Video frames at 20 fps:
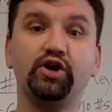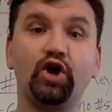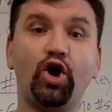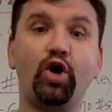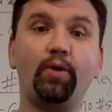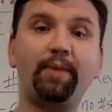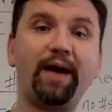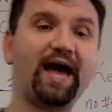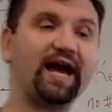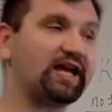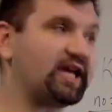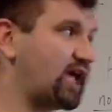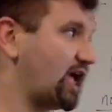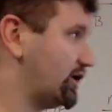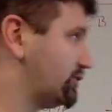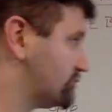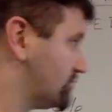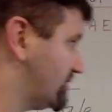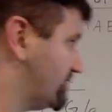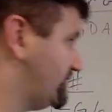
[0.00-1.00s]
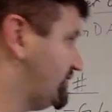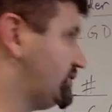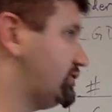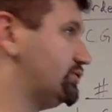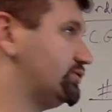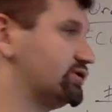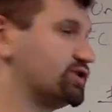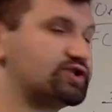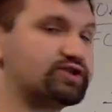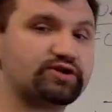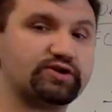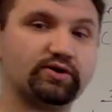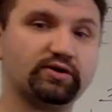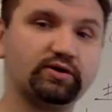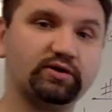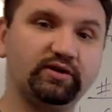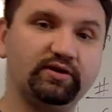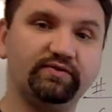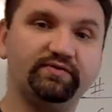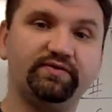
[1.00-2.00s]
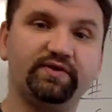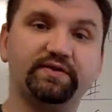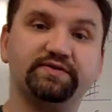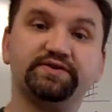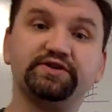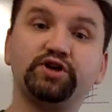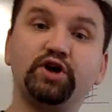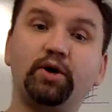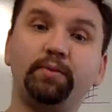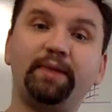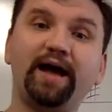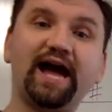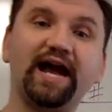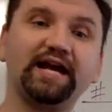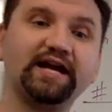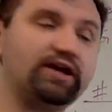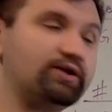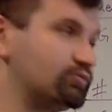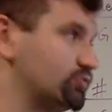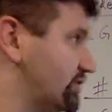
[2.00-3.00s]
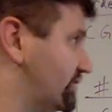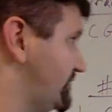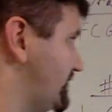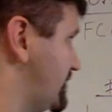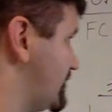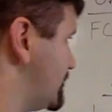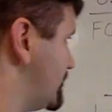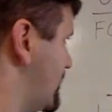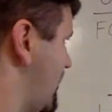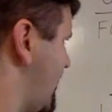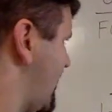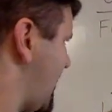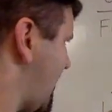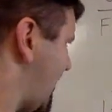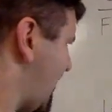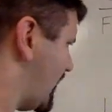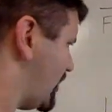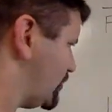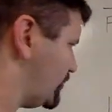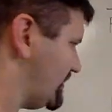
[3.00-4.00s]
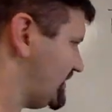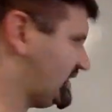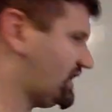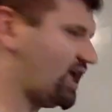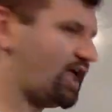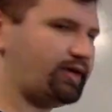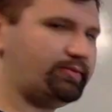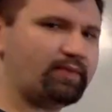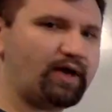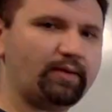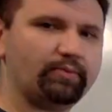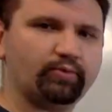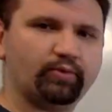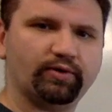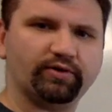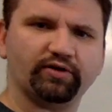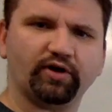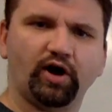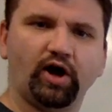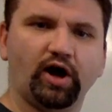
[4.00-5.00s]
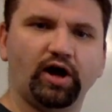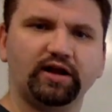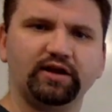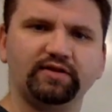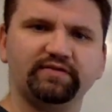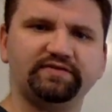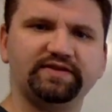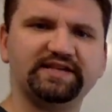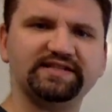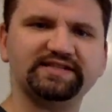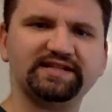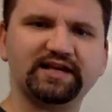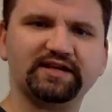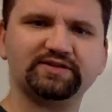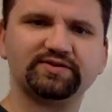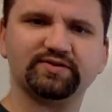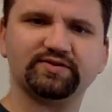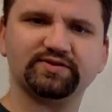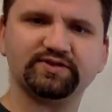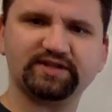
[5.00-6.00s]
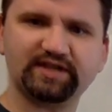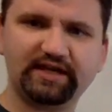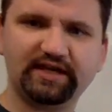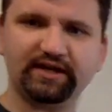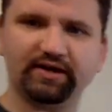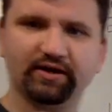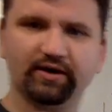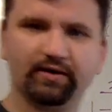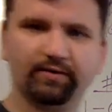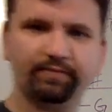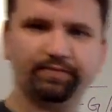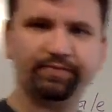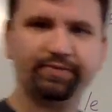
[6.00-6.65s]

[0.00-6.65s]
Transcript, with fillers: Go back and review the circle of fifths. Go back and review how we came up with all of these answers here.